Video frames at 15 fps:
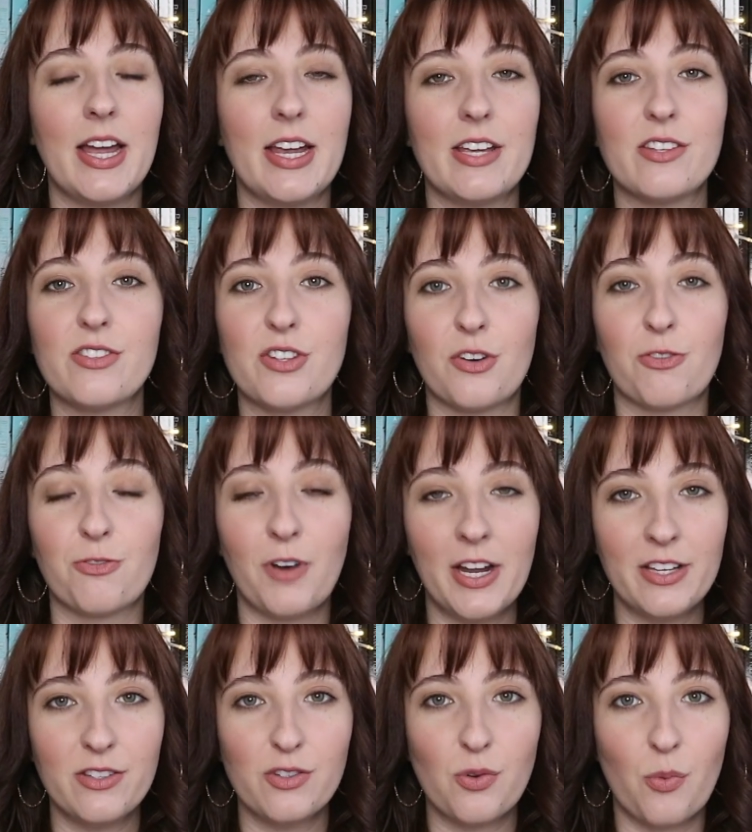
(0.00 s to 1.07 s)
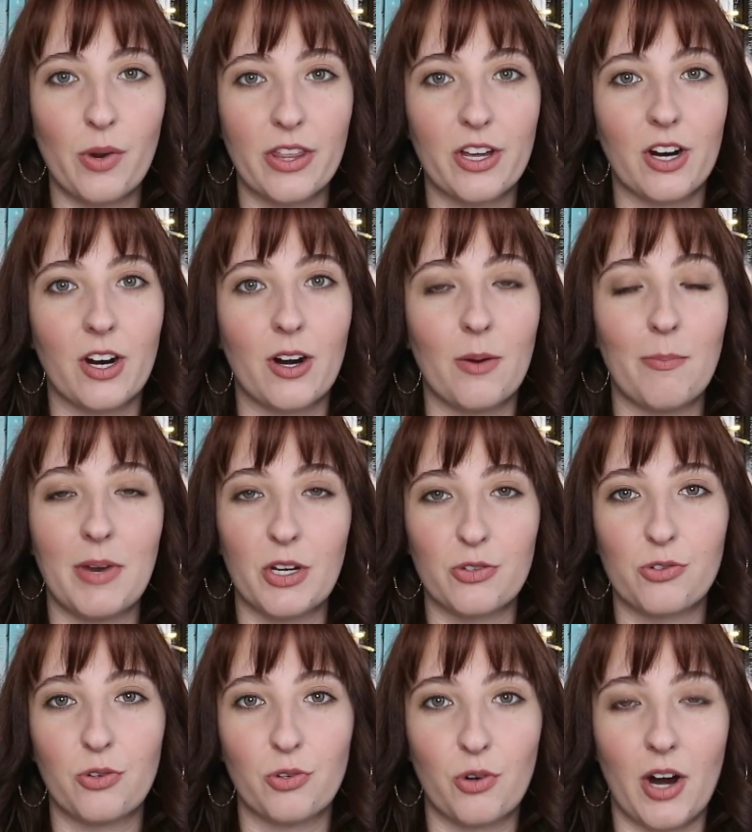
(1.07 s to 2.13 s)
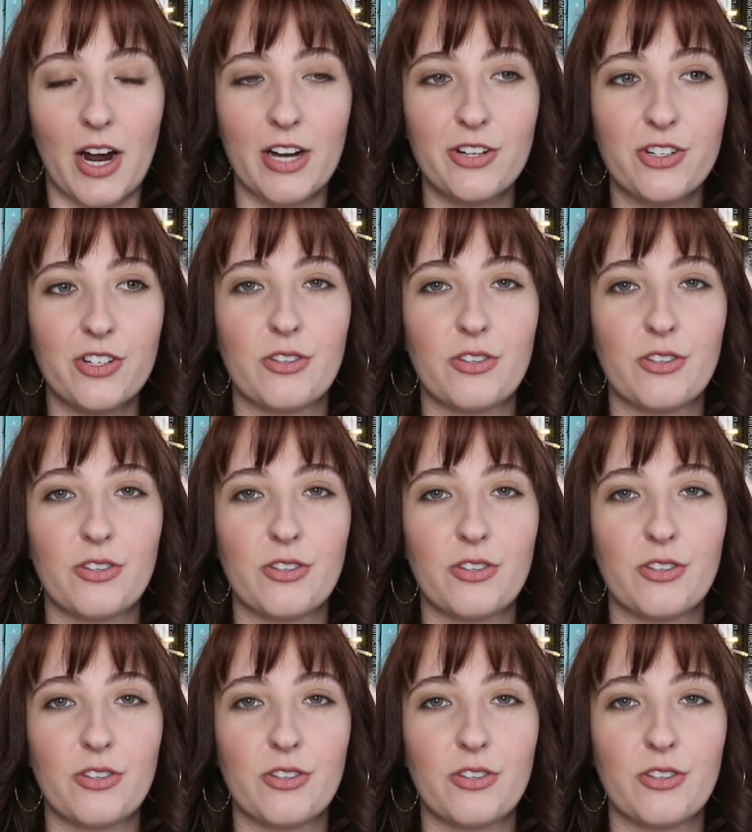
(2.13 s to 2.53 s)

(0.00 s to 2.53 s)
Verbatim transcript: is still friends with her middle school crush.